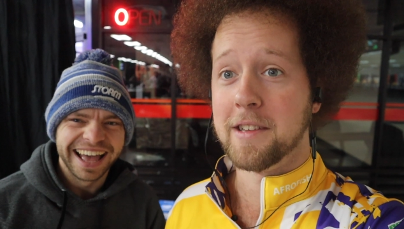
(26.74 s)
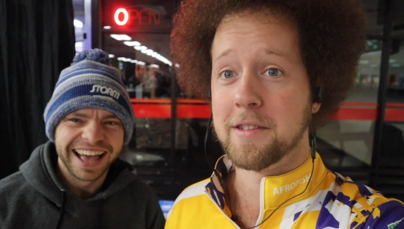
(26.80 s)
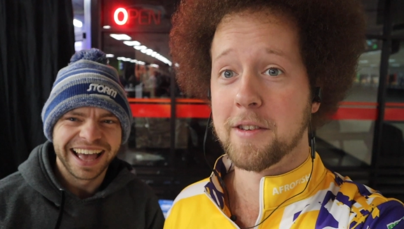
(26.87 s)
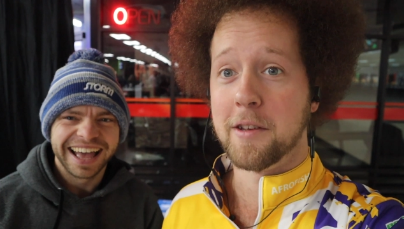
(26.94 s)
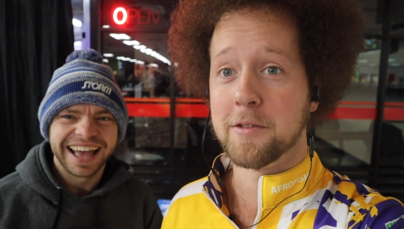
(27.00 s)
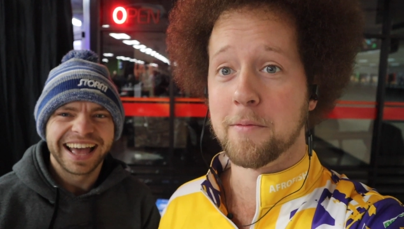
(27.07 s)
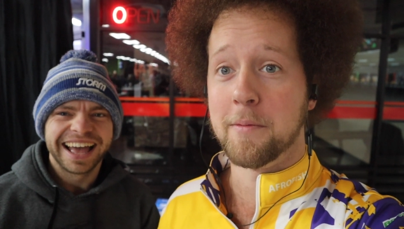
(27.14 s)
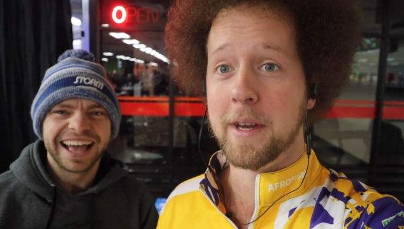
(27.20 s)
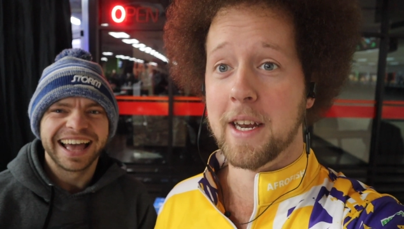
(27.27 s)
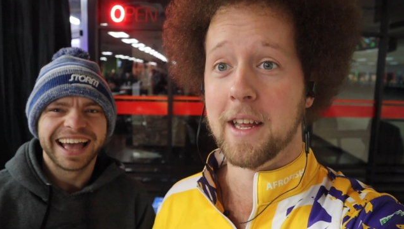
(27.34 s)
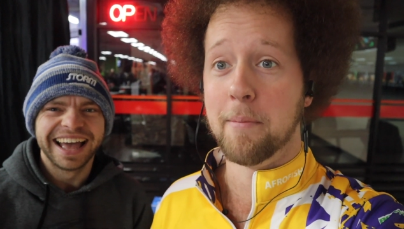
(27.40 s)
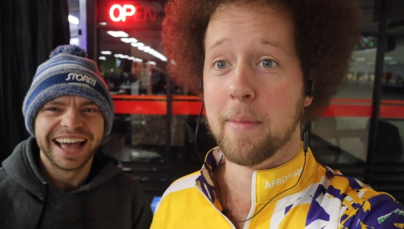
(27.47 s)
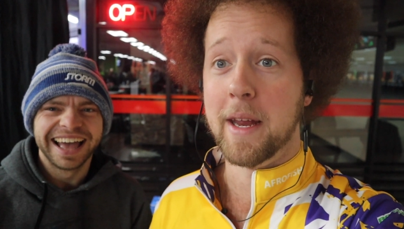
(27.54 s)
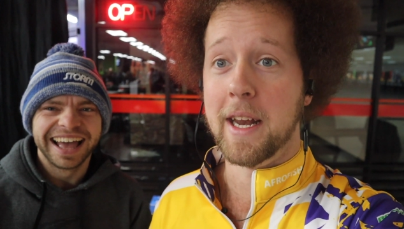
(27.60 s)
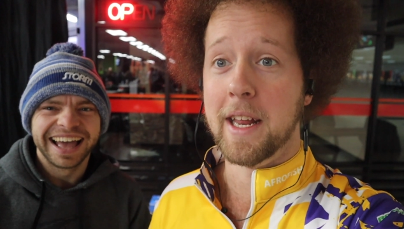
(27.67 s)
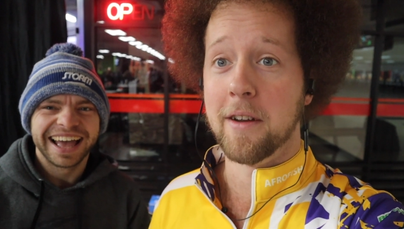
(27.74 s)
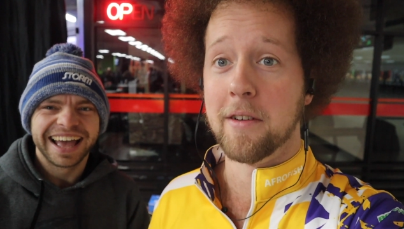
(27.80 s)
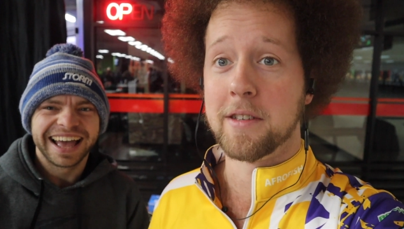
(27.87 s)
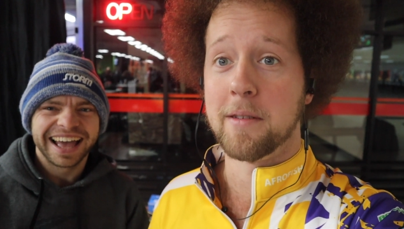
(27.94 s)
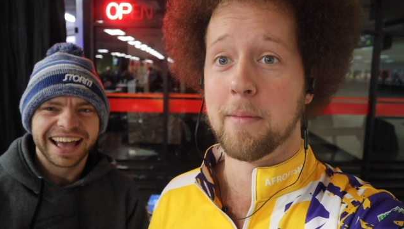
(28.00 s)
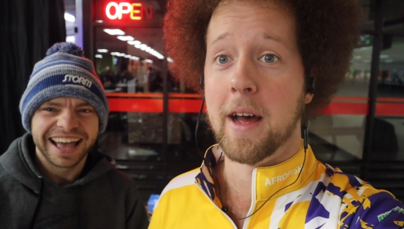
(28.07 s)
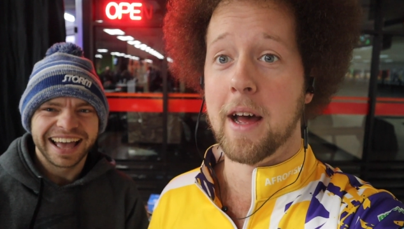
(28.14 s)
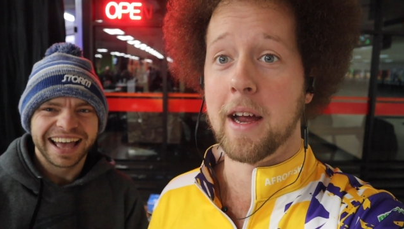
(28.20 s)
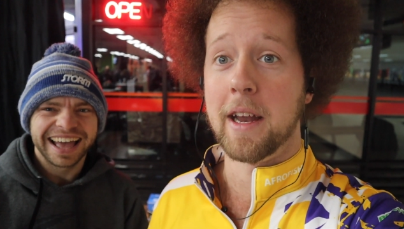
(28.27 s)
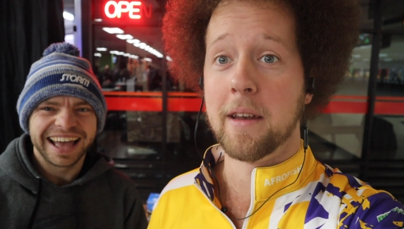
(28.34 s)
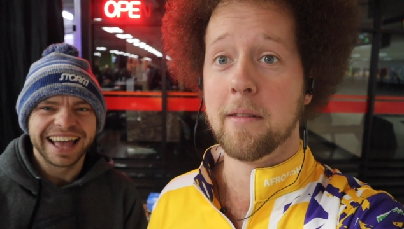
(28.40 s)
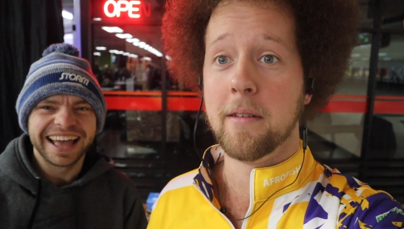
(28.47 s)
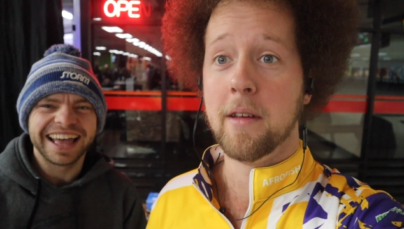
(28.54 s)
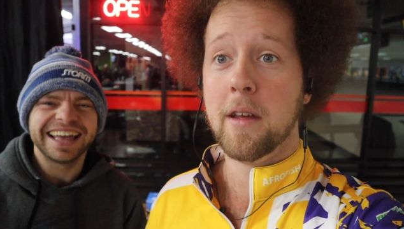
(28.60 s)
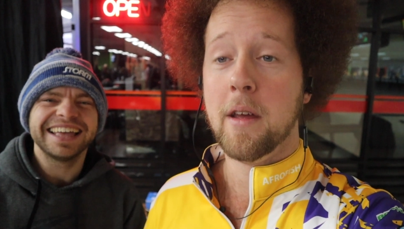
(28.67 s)
Speaker 1: ask social media, beanie or toboggan.
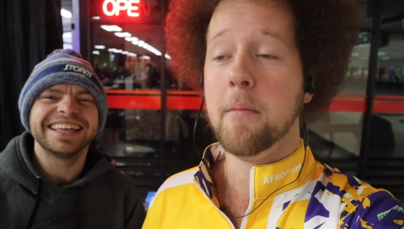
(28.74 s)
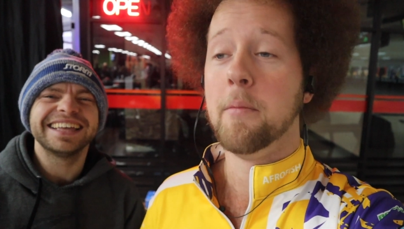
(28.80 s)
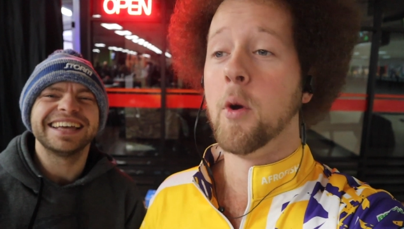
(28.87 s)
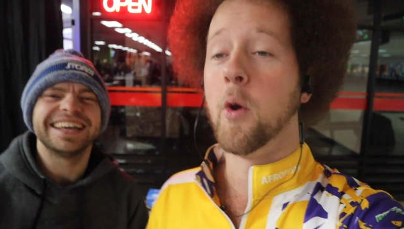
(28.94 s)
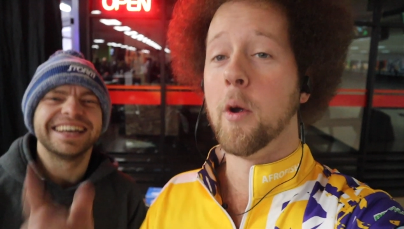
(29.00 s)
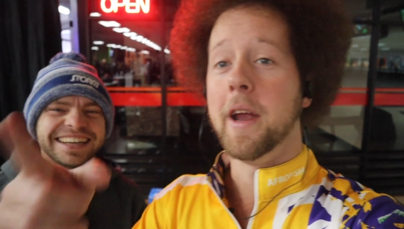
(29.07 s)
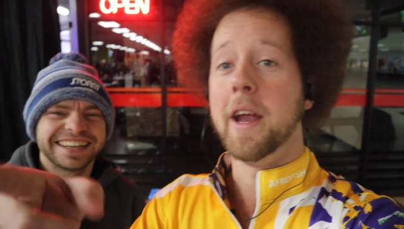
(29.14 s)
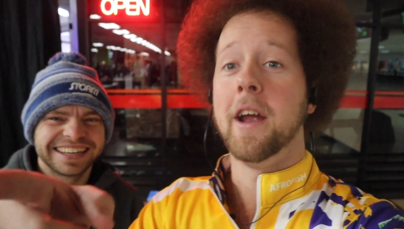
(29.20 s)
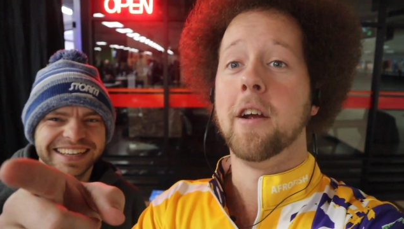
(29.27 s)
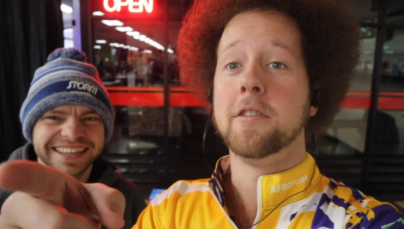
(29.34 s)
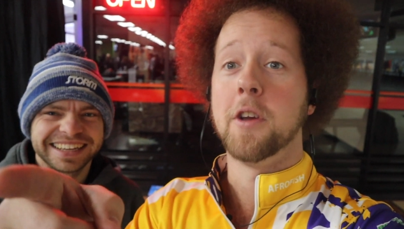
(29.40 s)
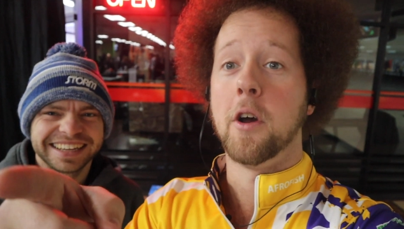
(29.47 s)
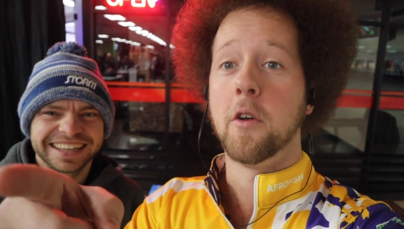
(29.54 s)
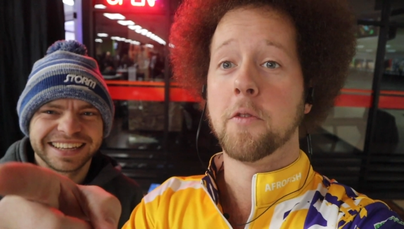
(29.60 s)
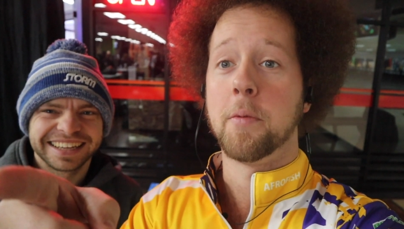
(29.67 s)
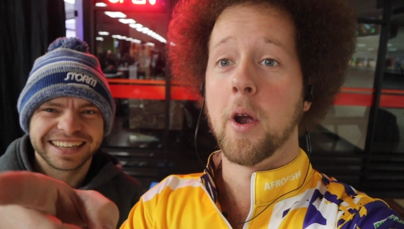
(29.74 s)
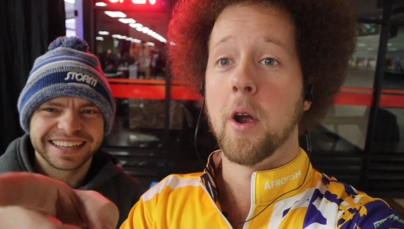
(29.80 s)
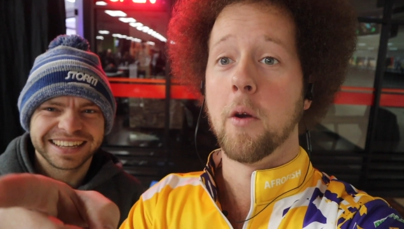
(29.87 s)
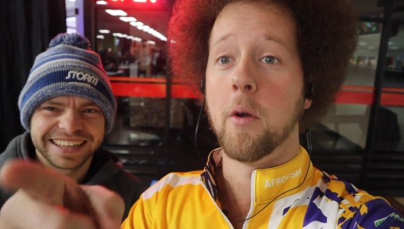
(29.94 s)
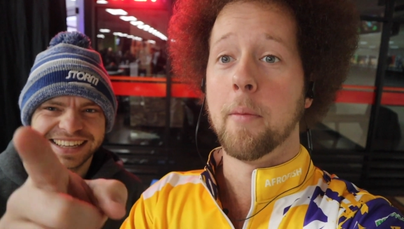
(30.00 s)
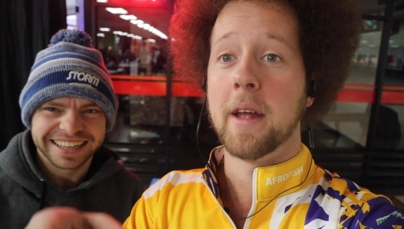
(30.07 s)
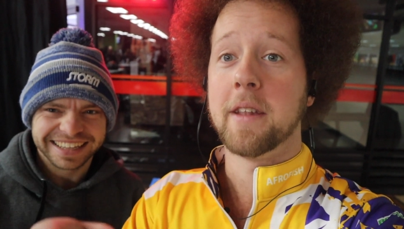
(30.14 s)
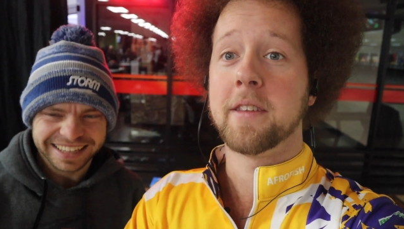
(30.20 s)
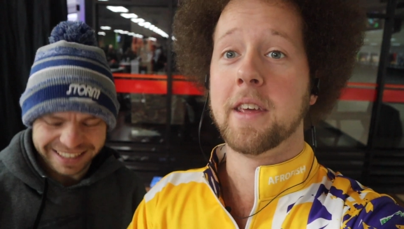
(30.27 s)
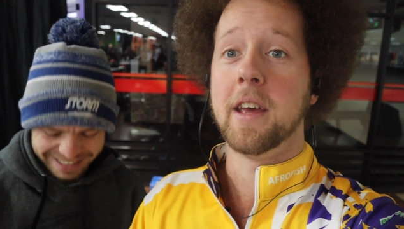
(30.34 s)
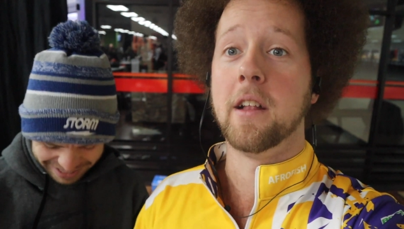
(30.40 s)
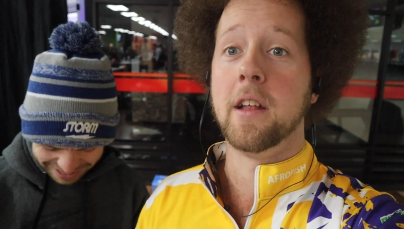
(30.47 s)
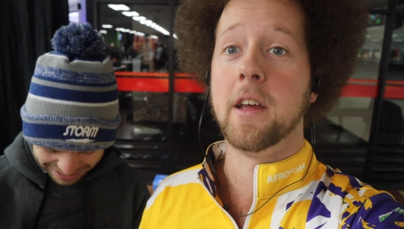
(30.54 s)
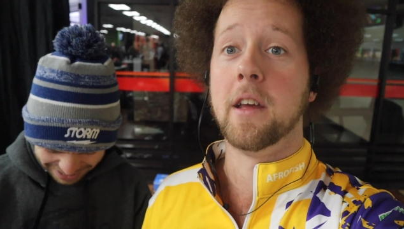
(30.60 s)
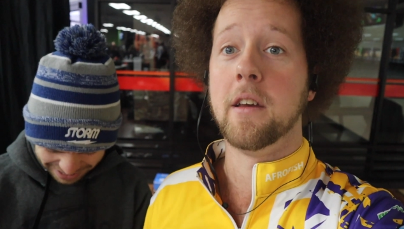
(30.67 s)
We're here, Jonesboro. We're about to
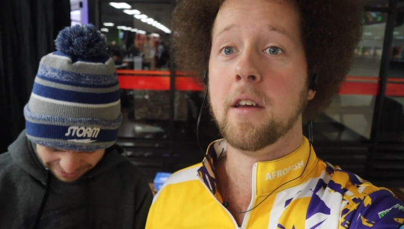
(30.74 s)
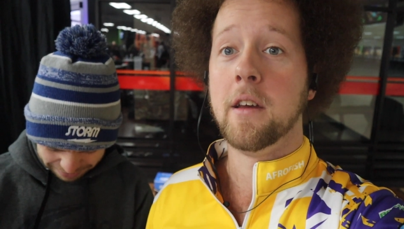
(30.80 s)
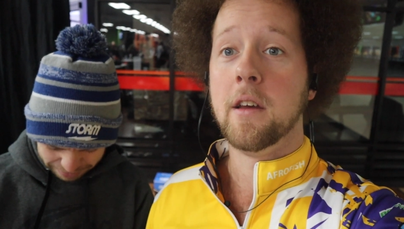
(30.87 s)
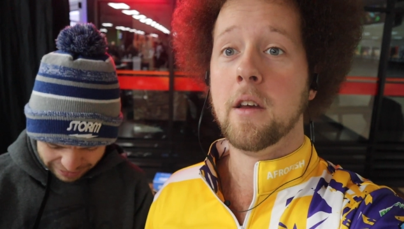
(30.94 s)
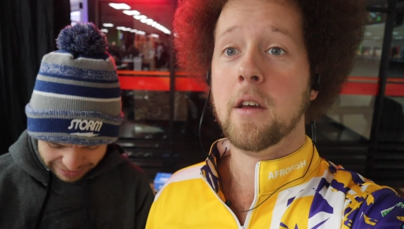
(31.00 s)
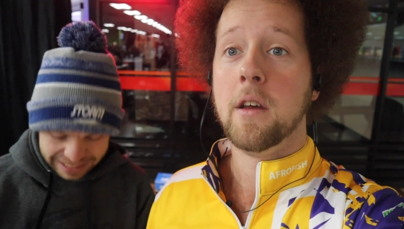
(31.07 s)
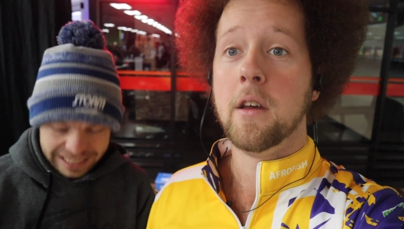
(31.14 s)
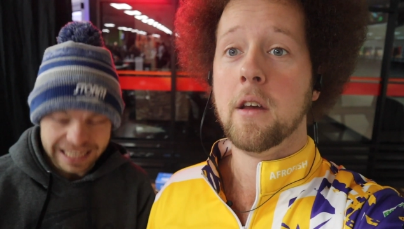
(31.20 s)
kill it. About to